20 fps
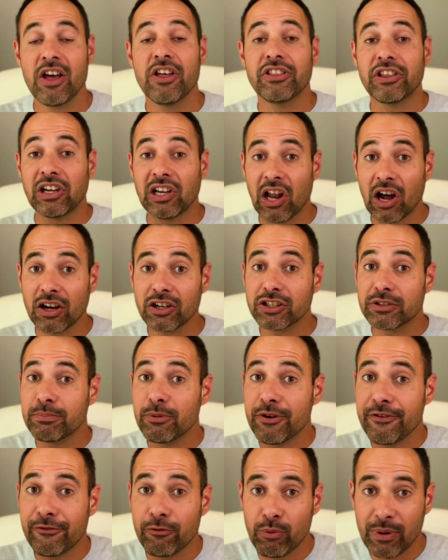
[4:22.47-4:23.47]
The lungs
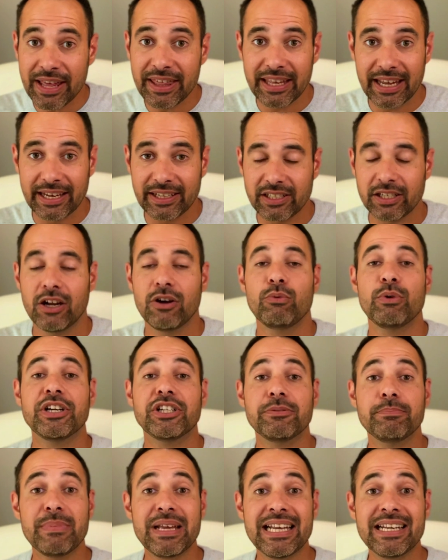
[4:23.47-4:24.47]
move with it,
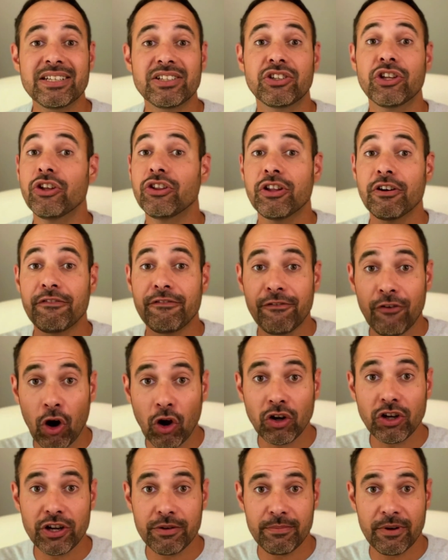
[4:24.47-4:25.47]
which means that the
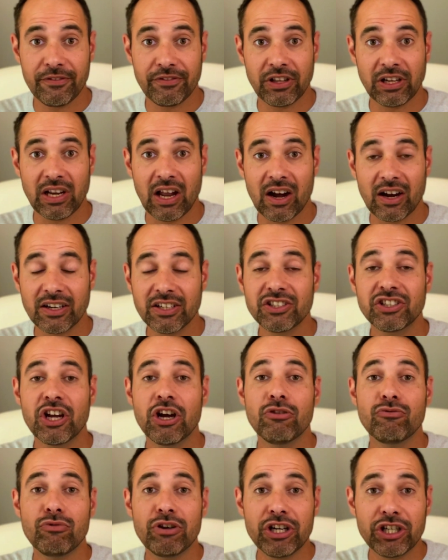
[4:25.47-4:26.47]
volume of the lungs
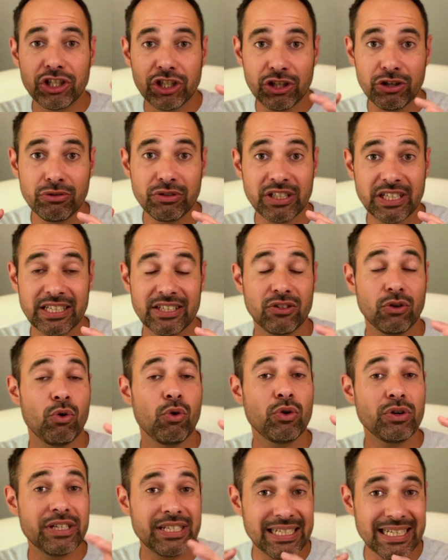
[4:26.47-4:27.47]
reduces
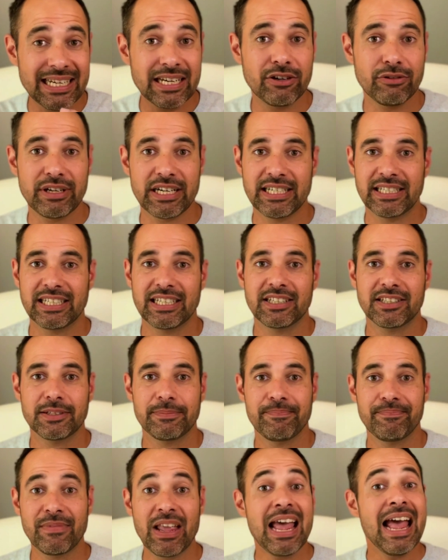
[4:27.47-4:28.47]
or decreases.
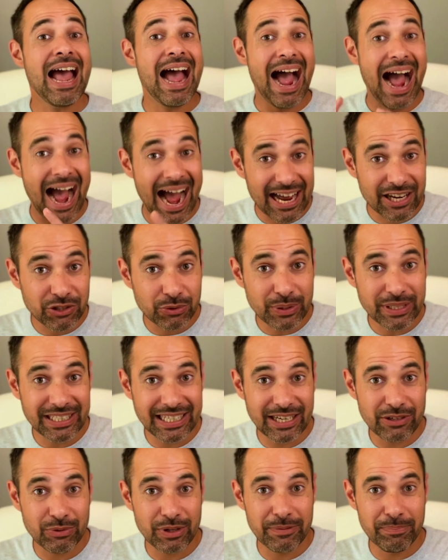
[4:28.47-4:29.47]
As we
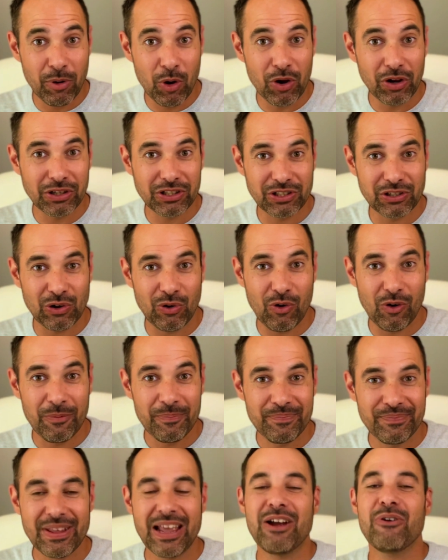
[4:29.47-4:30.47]
said with Boyle's Law,
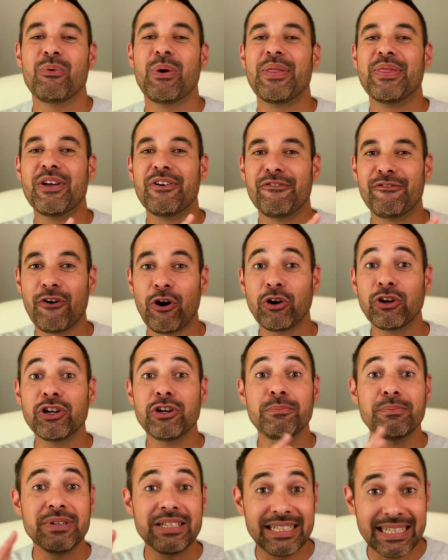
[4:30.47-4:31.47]
when the
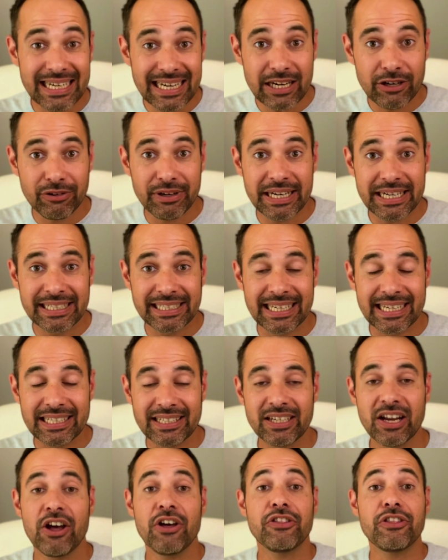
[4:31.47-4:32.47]
volume
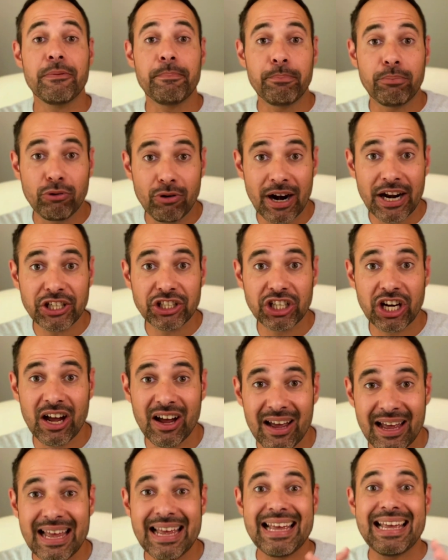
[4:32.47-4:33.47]
decreases, the
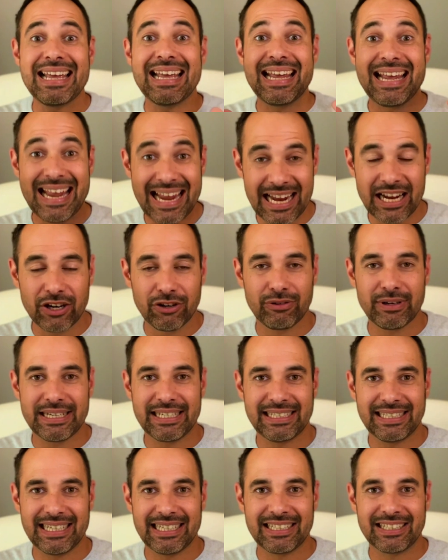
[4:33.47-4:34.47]
pressure
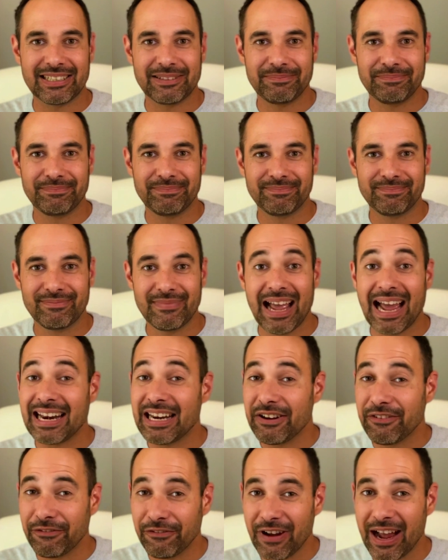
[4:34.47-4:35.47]
increases.
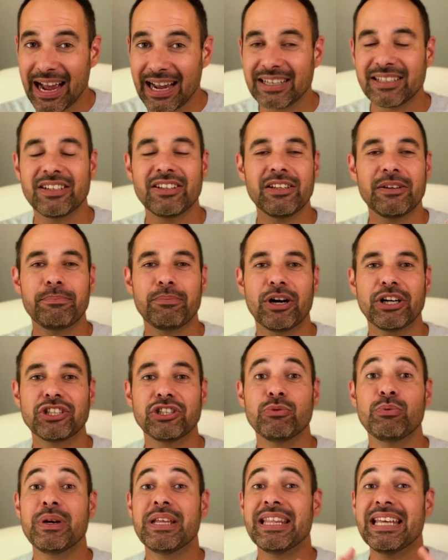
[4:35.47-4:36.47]
And in fact, the
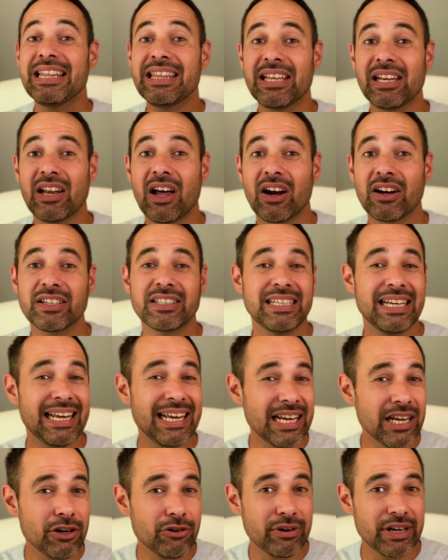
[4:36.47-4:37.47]
pressure within the lungs
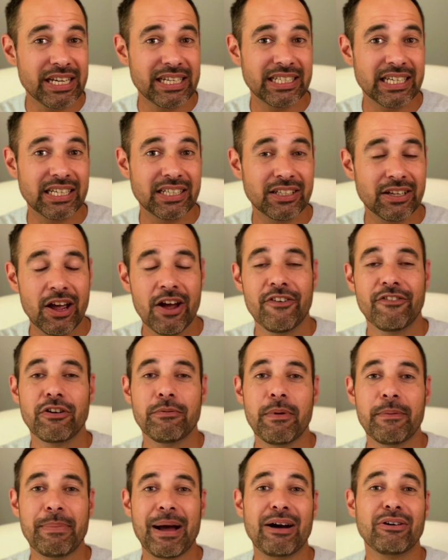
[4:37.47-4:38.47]
increases
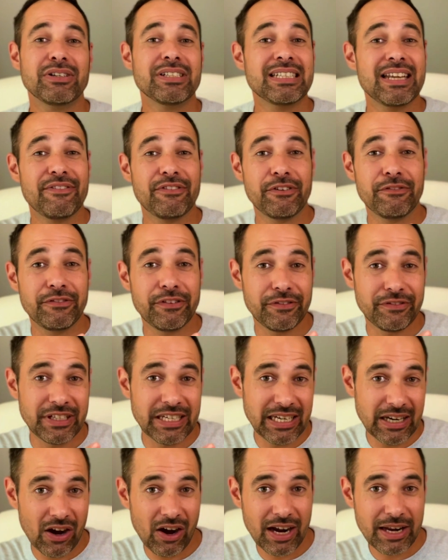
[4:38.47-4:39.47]
from about
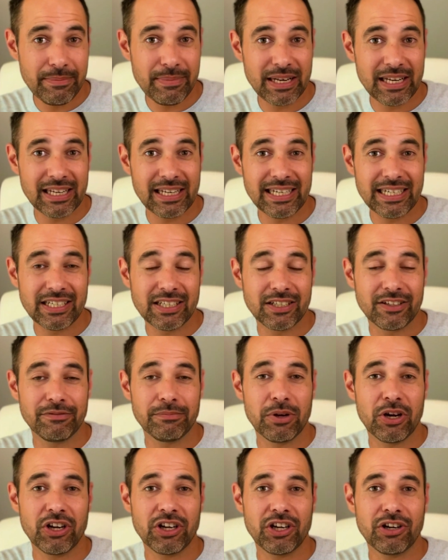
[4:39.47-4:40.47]
759 milliliters of
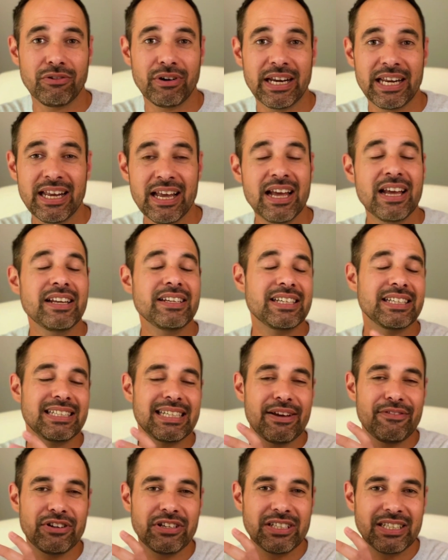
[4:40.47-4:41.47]
mercury to
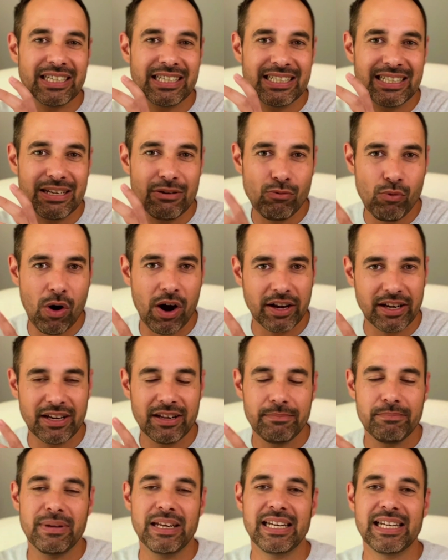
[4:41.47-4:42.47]
761
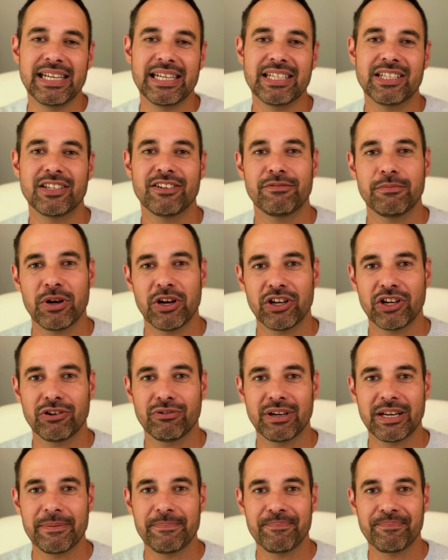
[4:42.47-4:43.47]
milliliters of
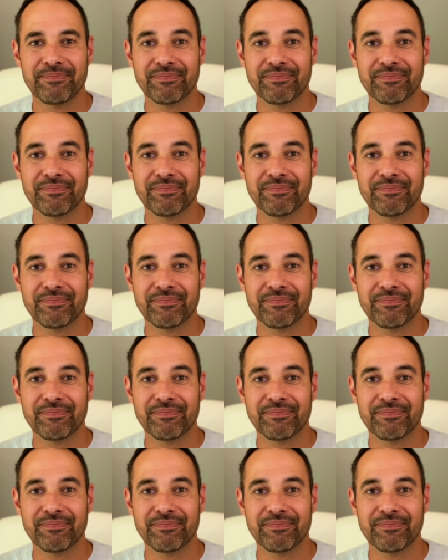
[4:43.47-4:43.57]
mercury.